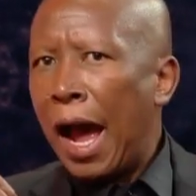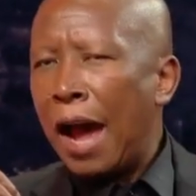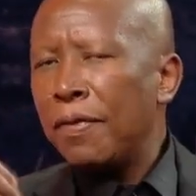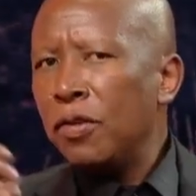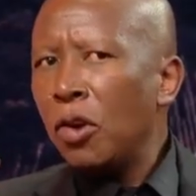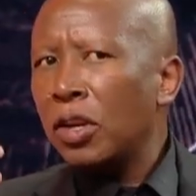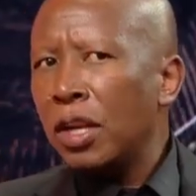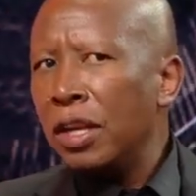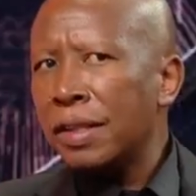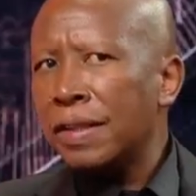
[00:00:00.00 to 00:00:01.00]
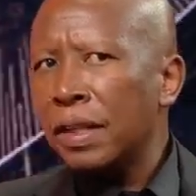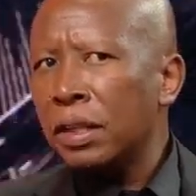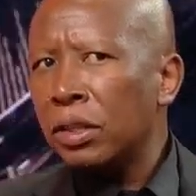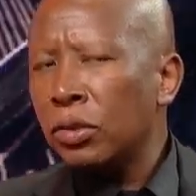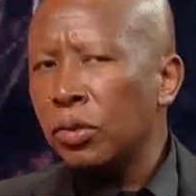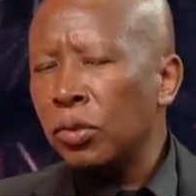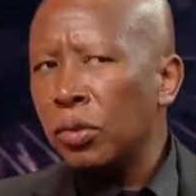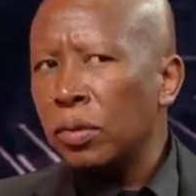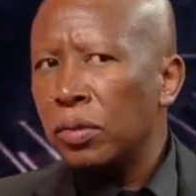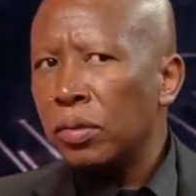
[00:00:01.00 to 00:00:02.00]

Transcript: I've not listened to